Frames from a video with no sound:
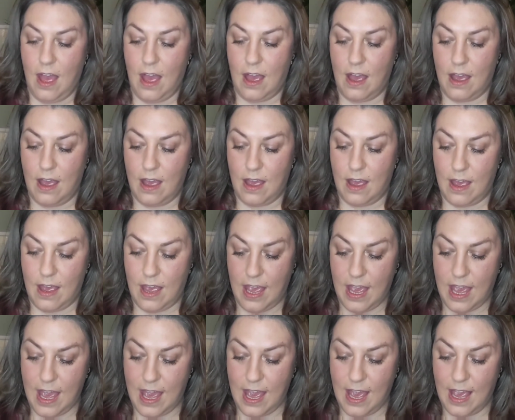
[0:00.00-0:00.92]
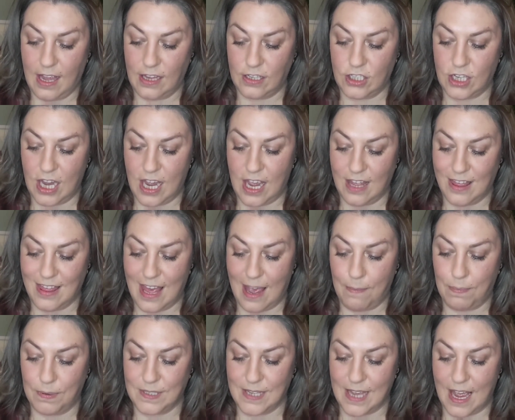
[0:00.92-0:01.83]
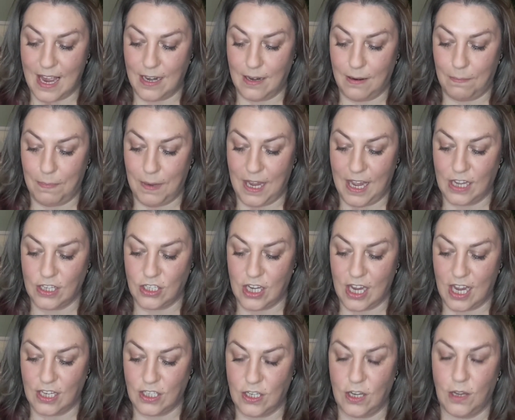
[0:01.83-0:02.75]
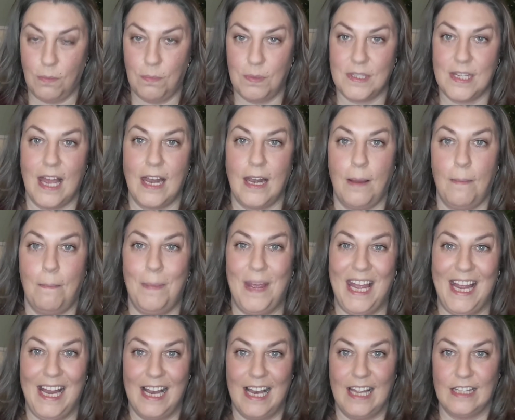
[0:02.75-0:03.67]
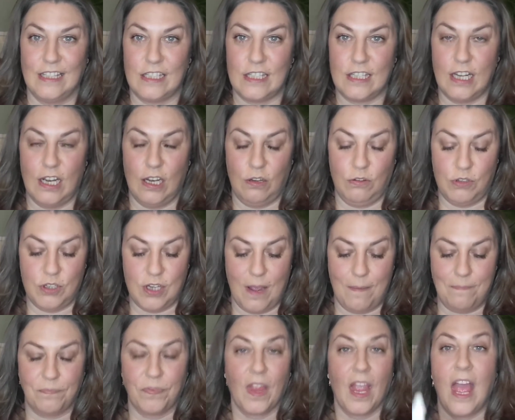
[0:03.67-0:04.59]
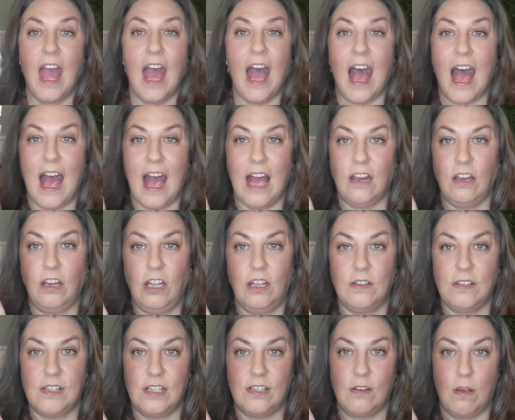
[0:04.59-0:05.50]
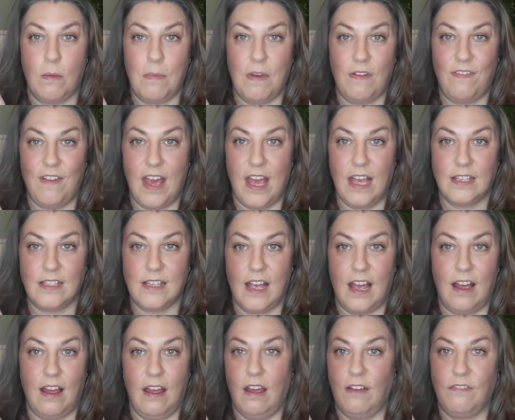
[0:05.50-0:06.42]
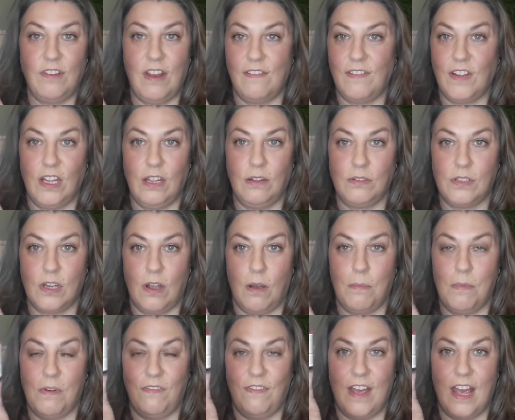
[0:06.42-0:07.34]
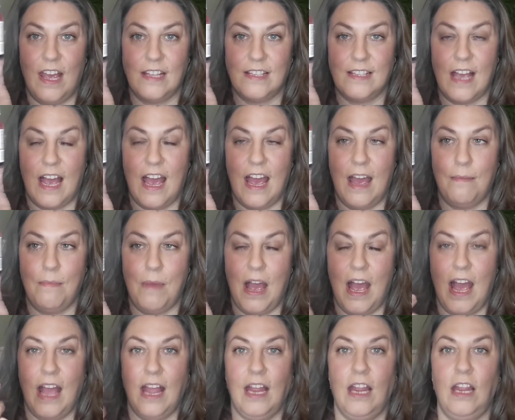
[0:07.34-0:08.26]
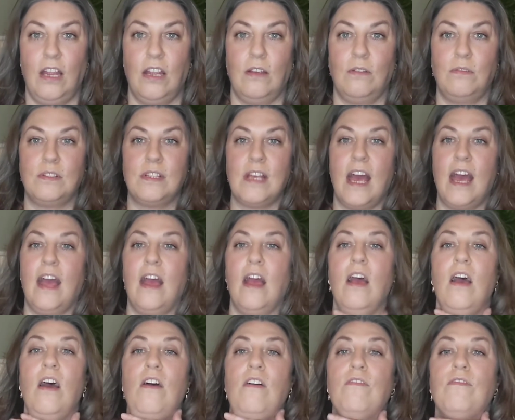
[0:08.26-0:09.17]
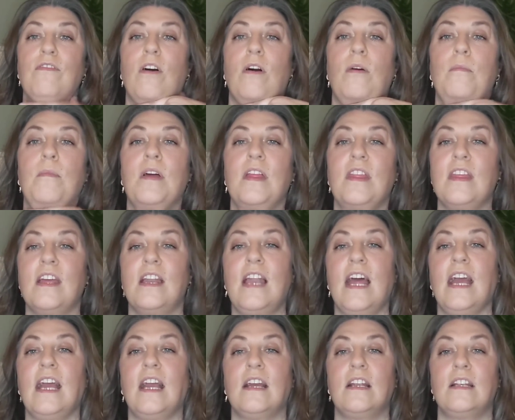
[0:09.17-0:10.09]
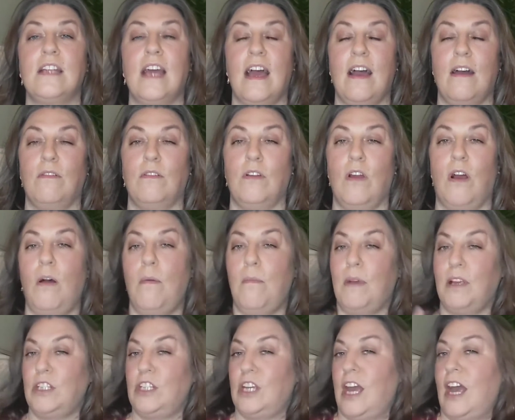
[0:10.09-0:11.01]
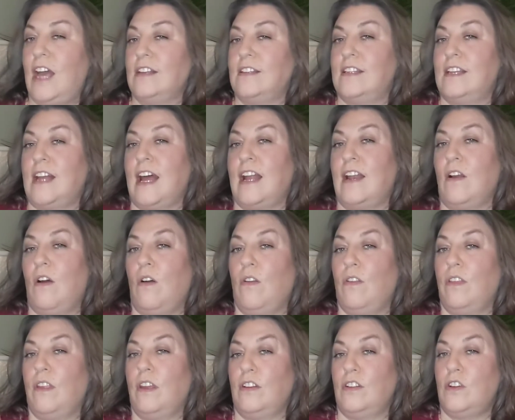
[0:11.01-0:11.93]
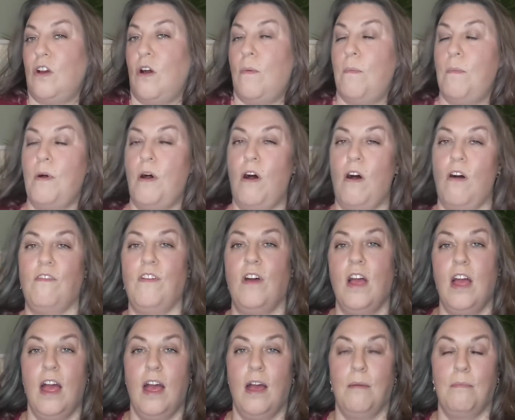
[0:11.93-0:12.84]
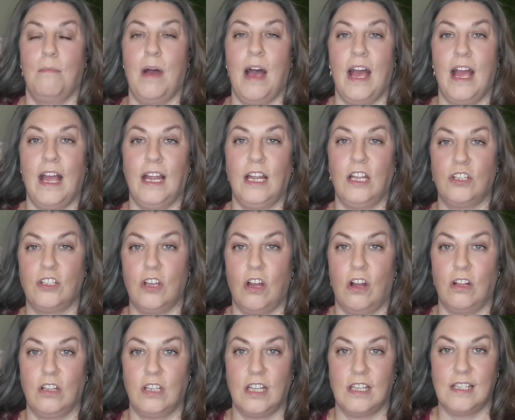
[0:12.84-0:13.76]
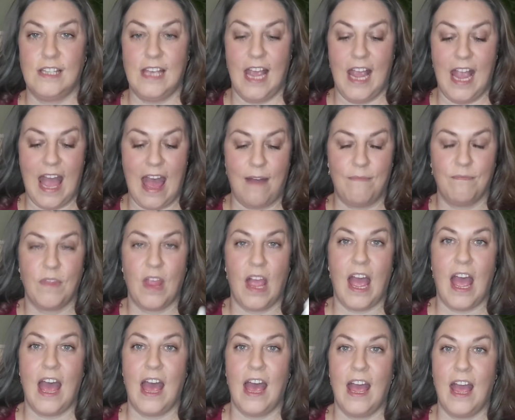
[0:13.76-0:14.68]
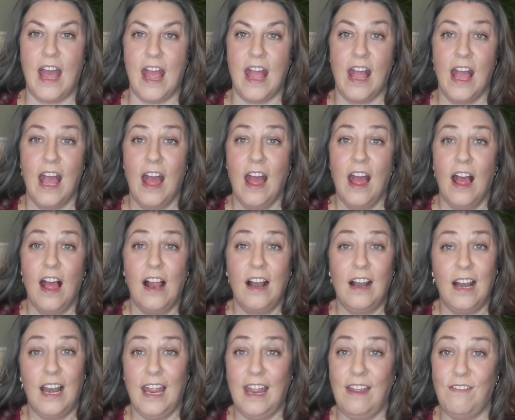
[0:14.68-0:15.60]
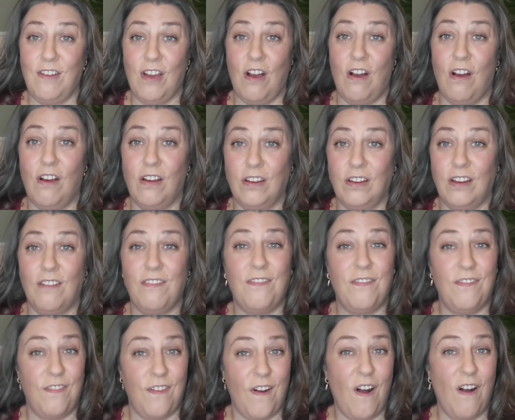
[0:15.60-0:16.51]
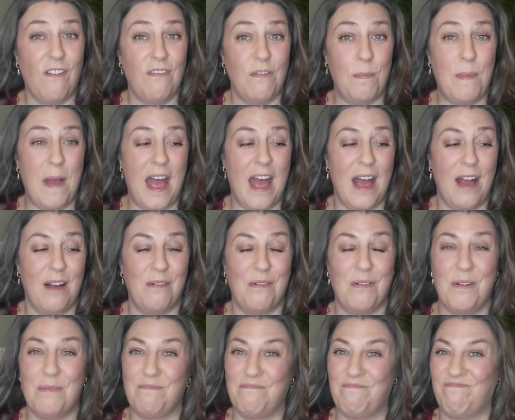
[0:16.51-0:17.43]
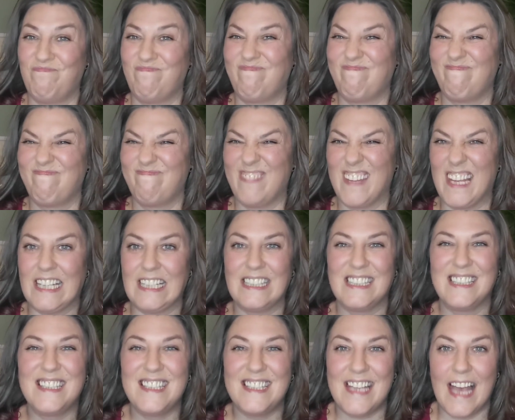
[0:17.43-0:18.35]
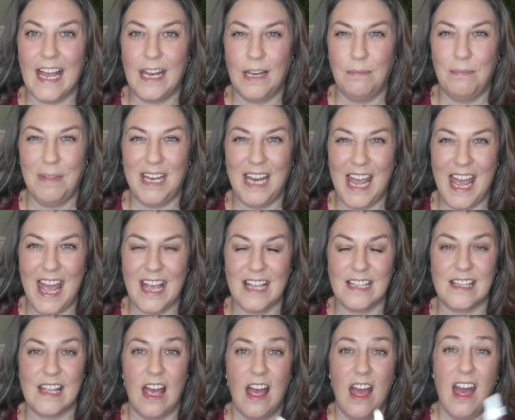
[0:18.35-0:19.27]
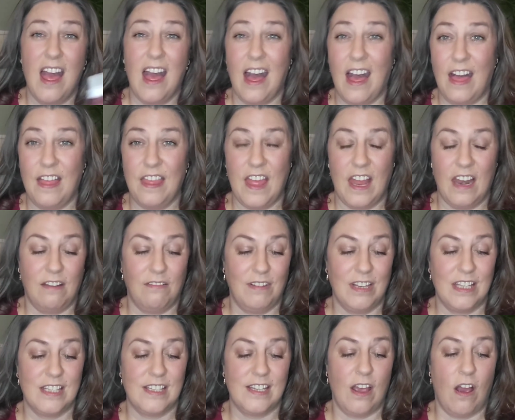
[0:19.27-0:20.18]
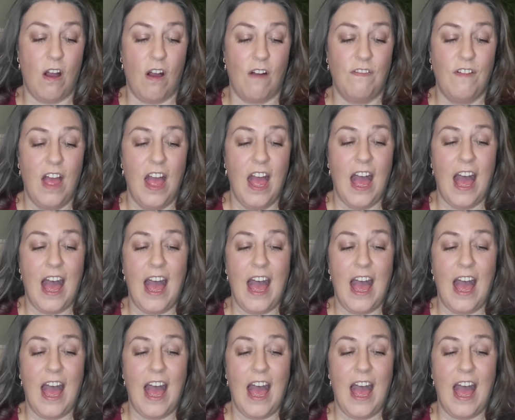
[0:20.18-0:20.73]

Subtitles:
AHA 30%, BHA 2% peeling solution. I don't use this on my face. I've never used it on my face. I use it from the neck down, on my chest and on the top of my shoulders here. I leave it on for about 10 minutes and then I rinse it off.